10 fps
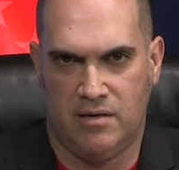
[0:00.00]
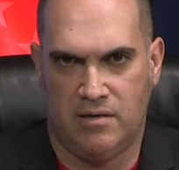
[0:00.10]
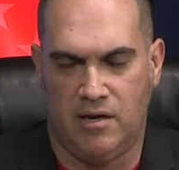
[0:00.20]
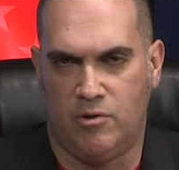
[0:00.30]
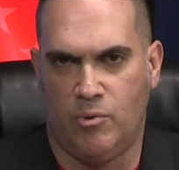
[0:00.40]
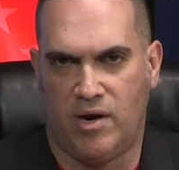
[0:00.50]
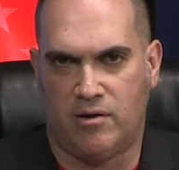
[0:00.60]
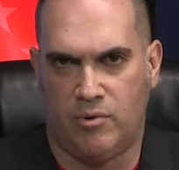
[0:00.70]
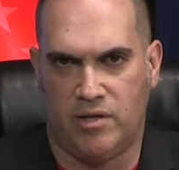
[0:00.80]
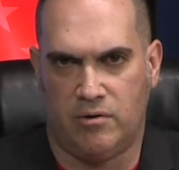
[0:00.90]
You know, you want to
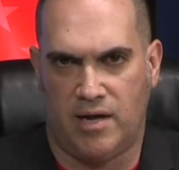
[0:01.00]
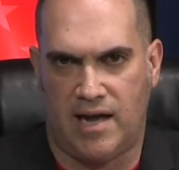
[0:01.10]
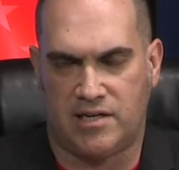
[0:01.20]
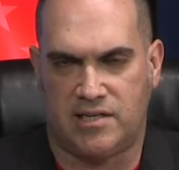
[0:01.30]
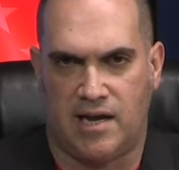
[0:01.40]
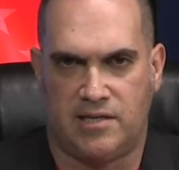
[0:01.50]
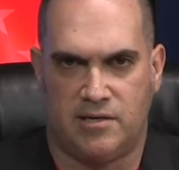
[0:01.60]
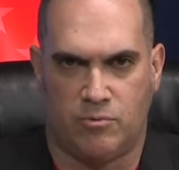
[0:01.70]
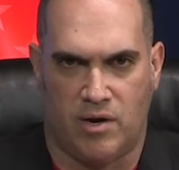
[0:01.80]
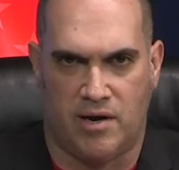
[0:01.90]
go with your little hashtags
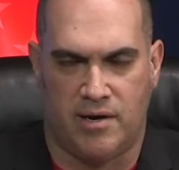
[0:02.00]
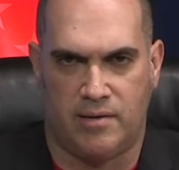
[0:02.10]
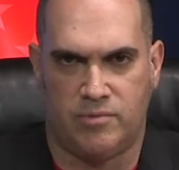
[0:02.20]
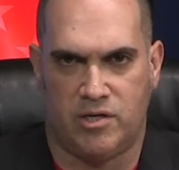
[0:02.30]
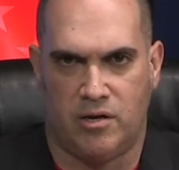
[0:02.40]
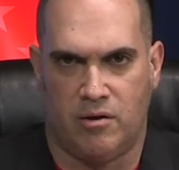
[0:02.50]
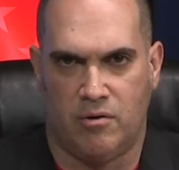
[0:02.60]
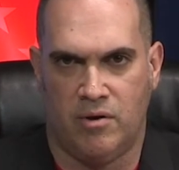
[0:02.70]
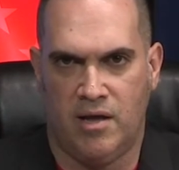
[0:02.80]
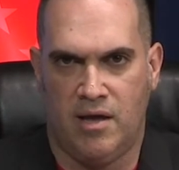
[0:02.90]
and rhymes, you
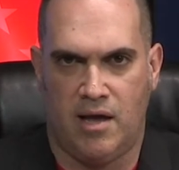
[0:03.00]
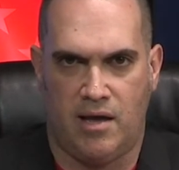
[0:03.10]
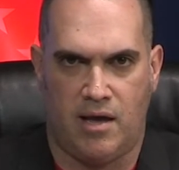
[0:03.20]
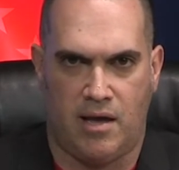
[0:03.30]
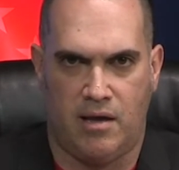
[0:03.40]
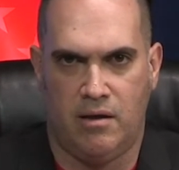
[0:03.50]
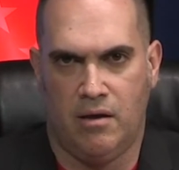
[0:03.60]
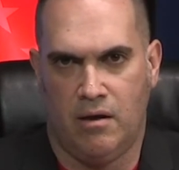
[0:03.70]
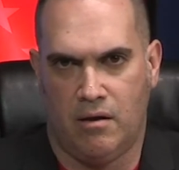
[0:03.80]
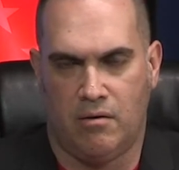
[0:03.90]
know, hey, hey,
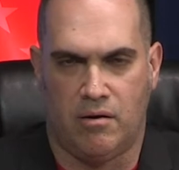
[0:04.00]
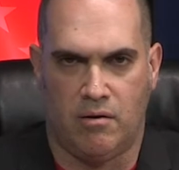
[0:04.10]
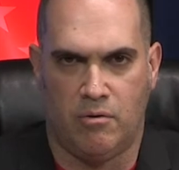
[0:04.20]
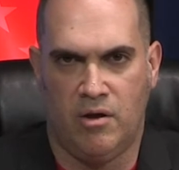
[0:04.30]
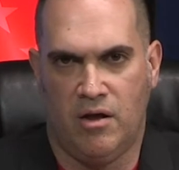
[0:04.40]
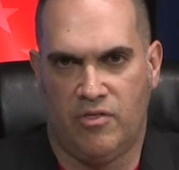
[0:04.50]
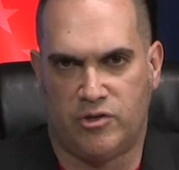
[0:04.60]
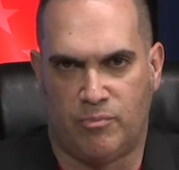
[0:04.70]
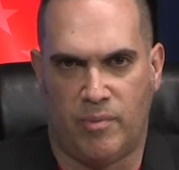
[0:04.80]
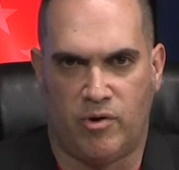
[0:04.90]
ho, ho, the
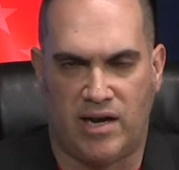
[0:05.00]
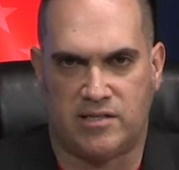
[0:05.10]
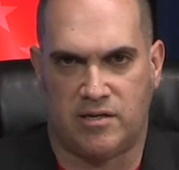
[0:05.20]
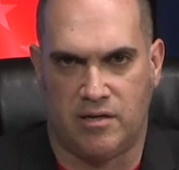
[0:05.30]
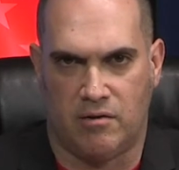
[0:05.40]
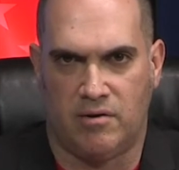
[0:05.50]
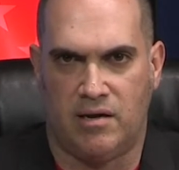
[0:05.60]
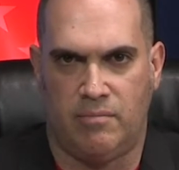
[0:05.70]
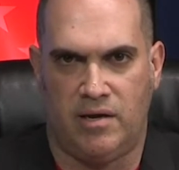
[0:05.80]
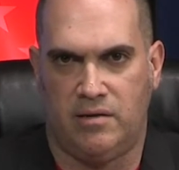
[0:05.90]
Supremo has to go.
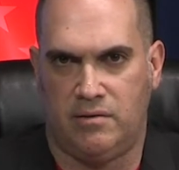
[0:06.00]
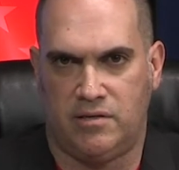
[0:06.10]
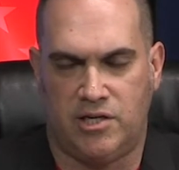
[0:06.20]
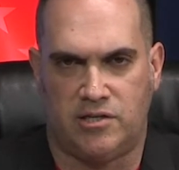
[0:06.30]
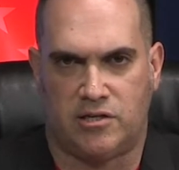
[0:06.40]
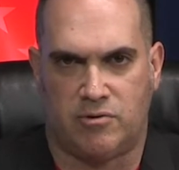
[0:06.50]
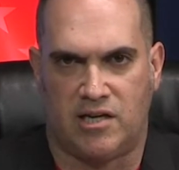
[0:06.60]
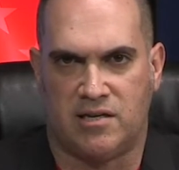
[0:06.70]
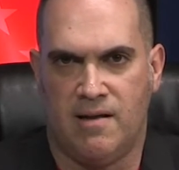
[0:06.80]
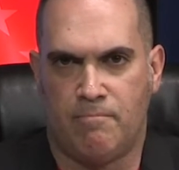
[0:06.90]
I mean, Jesus
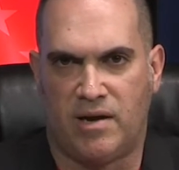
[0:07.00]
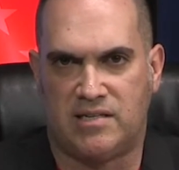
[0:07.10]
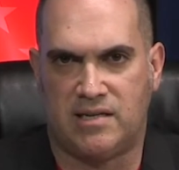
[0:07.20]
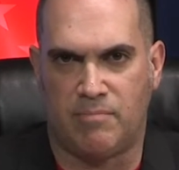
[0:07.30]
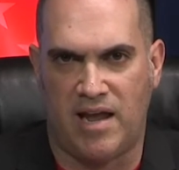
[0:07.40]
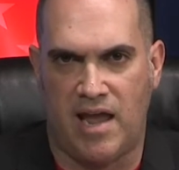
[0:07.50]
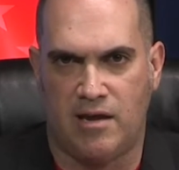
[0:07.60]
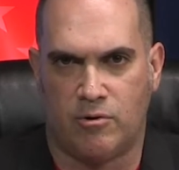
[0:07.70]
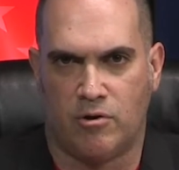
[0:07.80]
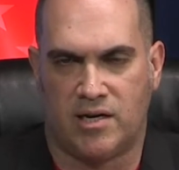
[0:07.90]
Christ, my, my
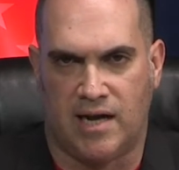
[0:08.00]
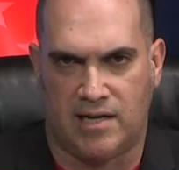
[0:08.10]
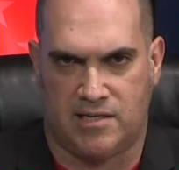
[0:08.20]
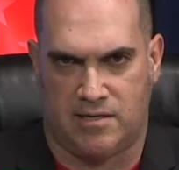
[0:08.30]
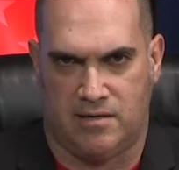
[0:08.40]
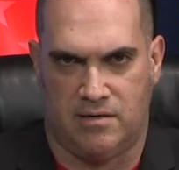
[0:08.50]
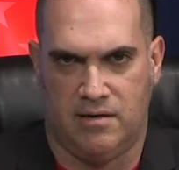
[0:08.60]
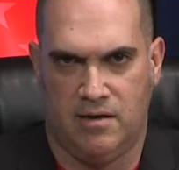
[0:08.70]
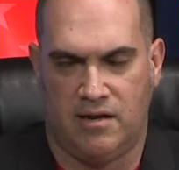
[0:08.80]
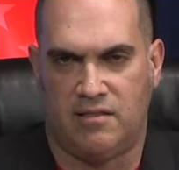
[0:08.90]
eight year old godson
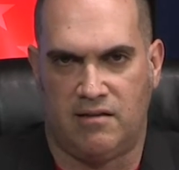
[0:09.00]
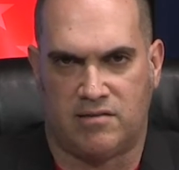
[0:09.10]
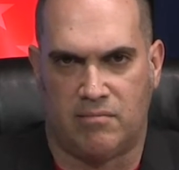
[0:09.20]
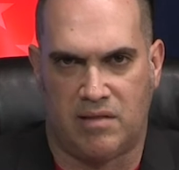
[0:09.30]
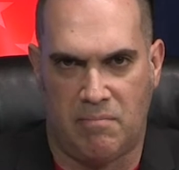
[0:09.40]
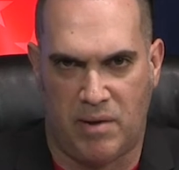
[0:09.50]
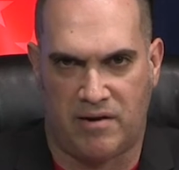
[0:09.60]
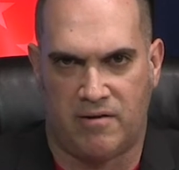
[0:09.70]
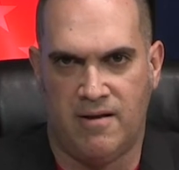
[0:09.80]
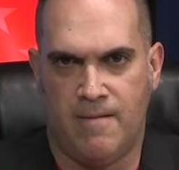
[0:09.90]
could think of something
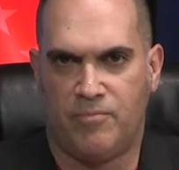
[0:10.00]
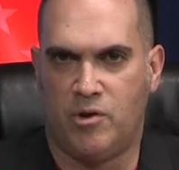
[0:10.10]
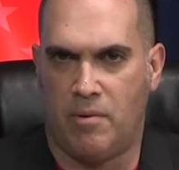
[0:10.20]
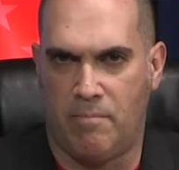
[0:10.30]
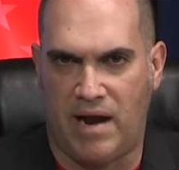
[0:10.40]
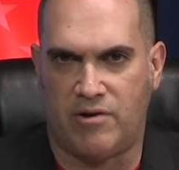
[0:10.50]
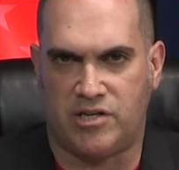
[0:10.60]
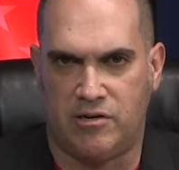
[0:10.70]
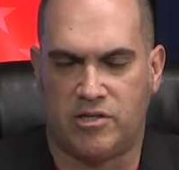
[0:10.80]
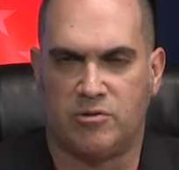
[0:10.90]
better. You're
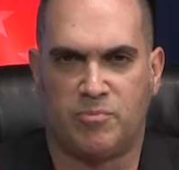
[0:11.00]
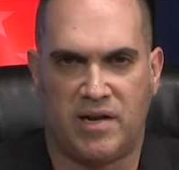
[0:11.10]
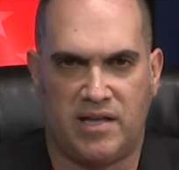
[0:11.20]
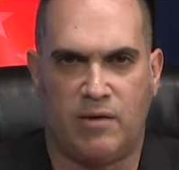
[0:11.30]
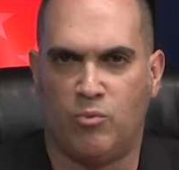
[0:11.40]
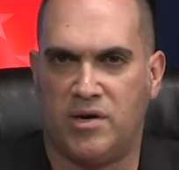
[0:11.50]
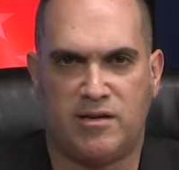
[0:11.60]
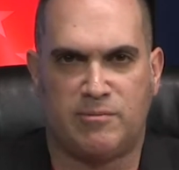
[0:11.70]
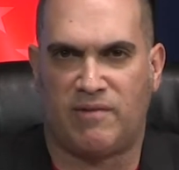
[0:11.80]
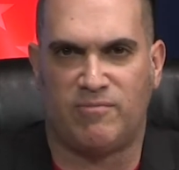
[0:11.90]
embarrassing yourselves, but again, what do you
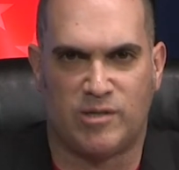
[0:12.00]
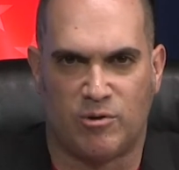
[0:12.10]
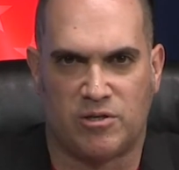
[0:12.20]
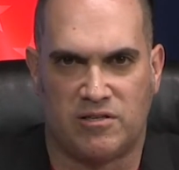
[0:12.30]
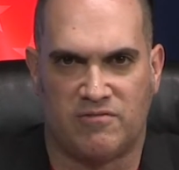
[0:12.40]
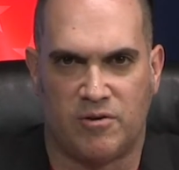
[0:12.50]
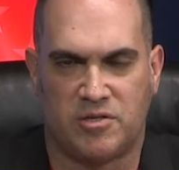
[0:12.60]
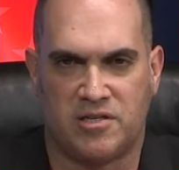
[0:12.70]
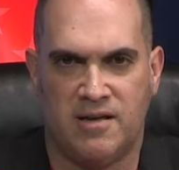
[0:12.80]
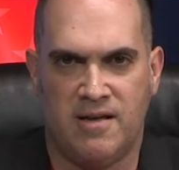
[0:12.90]
expect from socialist
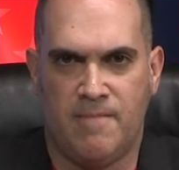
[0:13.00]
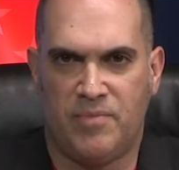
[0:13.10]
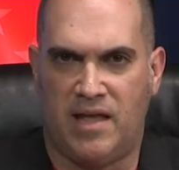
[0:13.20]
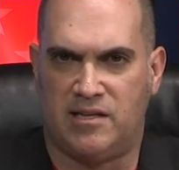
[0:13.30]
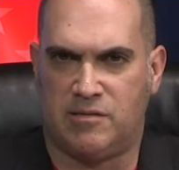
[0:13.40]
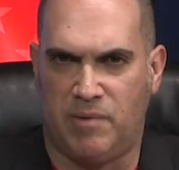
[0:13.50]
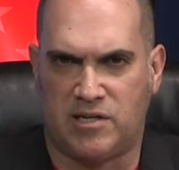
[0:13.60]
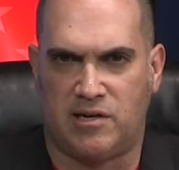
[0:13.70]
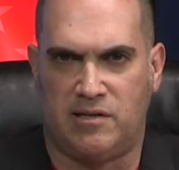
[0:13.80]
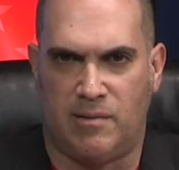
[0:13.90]
folks? and
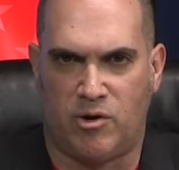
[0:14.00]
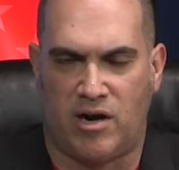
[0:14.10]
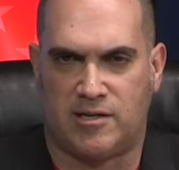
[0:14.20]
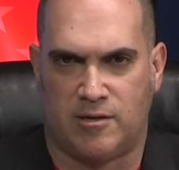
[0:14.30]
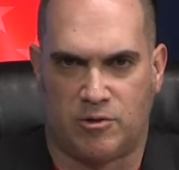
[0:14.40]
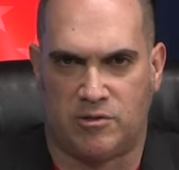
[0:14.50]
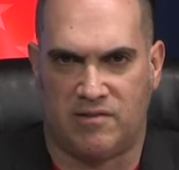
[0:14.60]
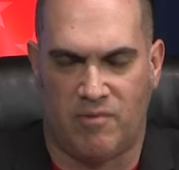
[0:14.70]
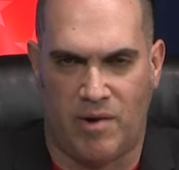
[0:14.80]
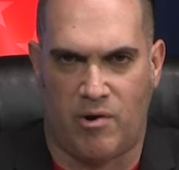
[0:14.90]
especially the Democratic Socialists
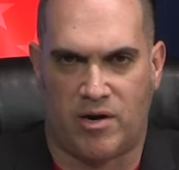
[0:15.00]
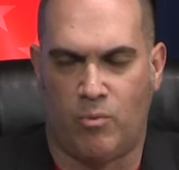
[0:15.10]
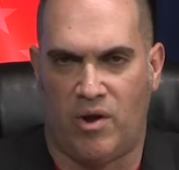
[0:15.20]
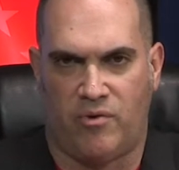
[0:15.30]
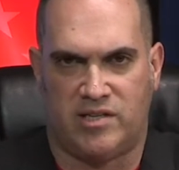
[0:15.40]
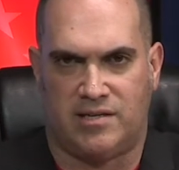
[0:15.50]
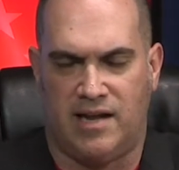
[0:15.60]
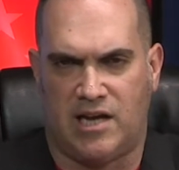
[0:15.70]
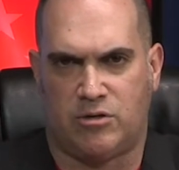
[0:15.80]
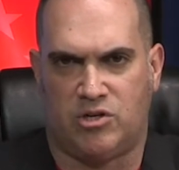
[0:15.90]
of America, whether it's the
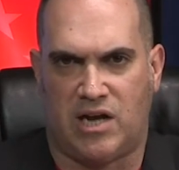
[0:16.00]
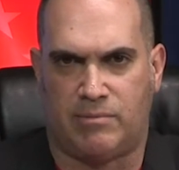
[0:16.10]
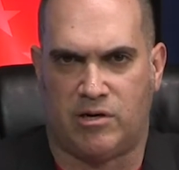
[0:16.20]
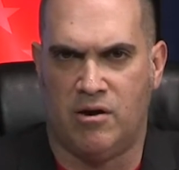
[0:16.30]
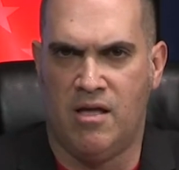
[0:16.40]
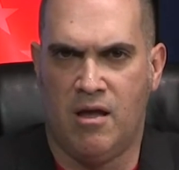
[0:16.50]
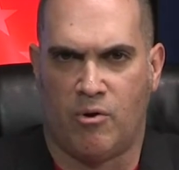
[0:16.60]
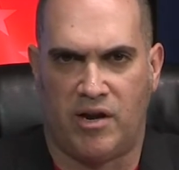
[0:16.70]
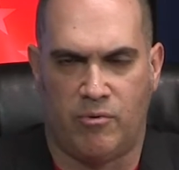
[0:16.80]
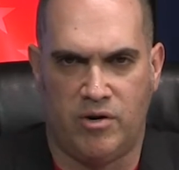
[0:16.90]
national chapter
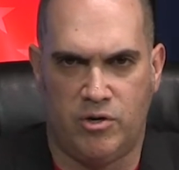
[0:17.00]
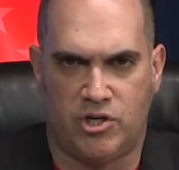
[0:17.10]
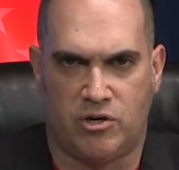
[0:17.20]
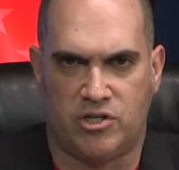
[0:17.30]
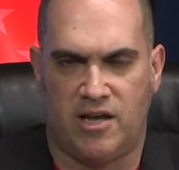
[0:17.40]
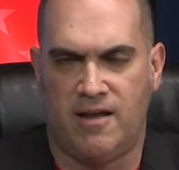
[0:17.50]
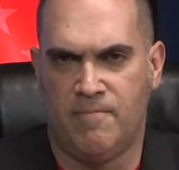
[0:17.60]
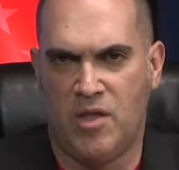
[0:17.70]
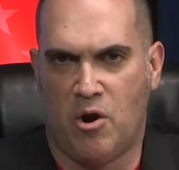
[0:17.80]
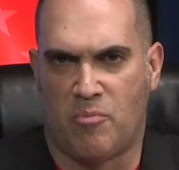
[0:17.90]
or here in New Jersey,
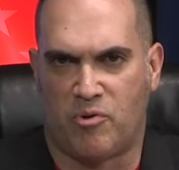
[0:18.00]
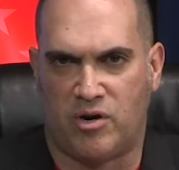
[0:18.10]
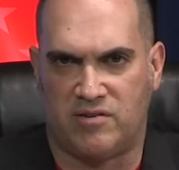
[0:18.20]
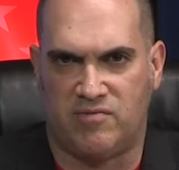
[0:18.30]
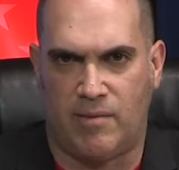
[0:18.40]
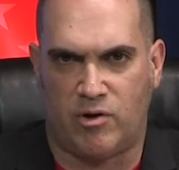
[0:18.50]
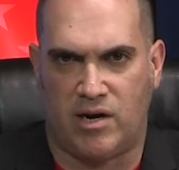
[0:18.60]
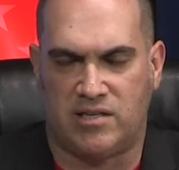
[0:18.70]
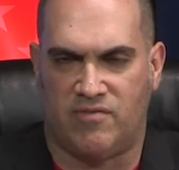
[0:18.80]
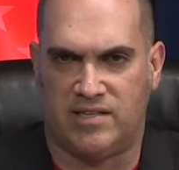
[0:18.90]
or Progressive
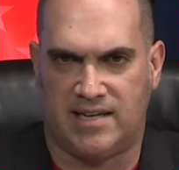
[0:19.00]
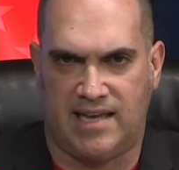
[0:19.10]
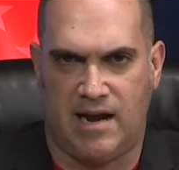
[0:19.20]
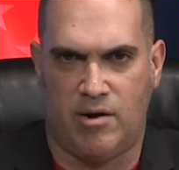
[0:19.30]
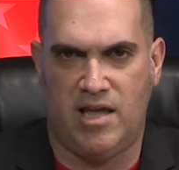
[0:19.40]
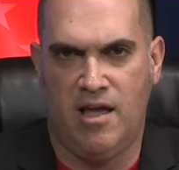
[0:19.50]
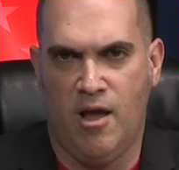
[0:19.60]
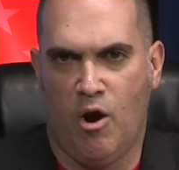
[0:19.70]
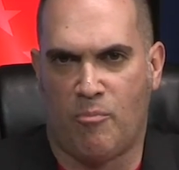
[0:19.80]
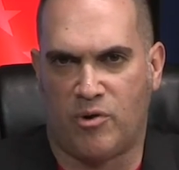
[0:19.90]
Democrats of Hudson County,
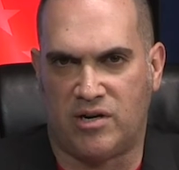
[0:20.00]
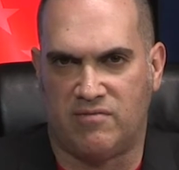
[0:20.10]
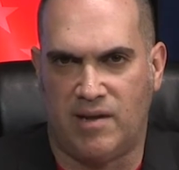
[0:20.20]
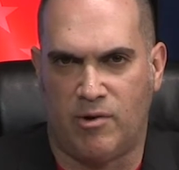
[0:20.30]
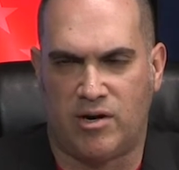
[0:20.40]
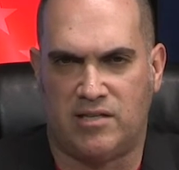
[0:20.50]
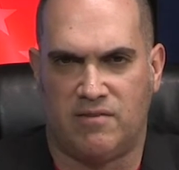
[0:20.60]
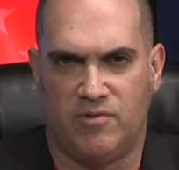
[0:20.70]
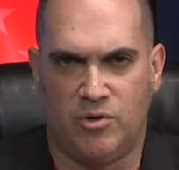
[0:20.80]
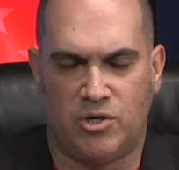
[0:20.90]
or Progressive Democrats
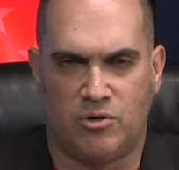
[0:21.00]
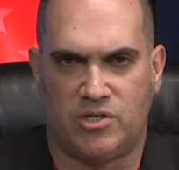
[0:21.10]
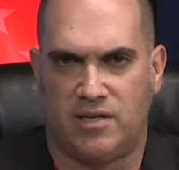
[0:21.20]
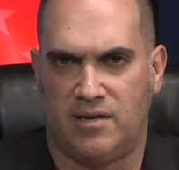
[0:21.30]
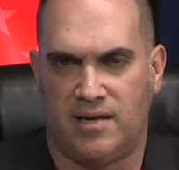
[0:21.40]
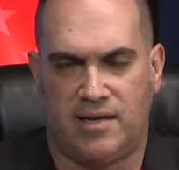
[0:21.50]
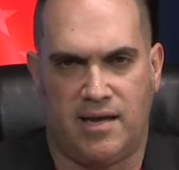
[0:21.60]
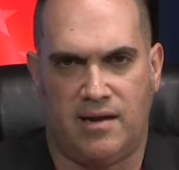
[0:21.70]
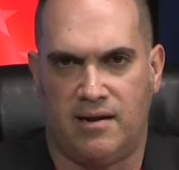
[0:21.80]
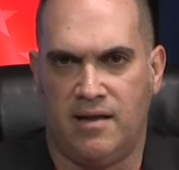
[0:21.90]
of New Jersey.
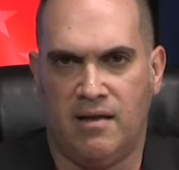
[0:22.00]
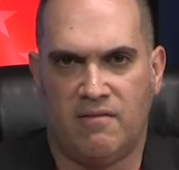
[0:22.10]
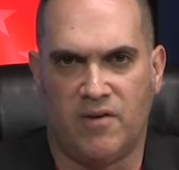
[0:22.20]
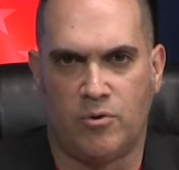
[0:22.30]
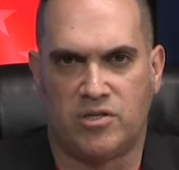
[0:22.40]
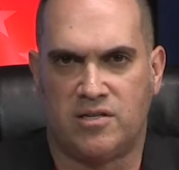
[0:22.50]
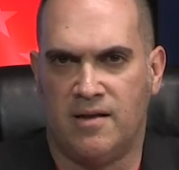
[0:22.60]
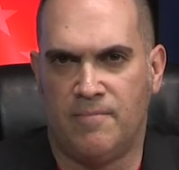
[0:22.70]
Again, folks,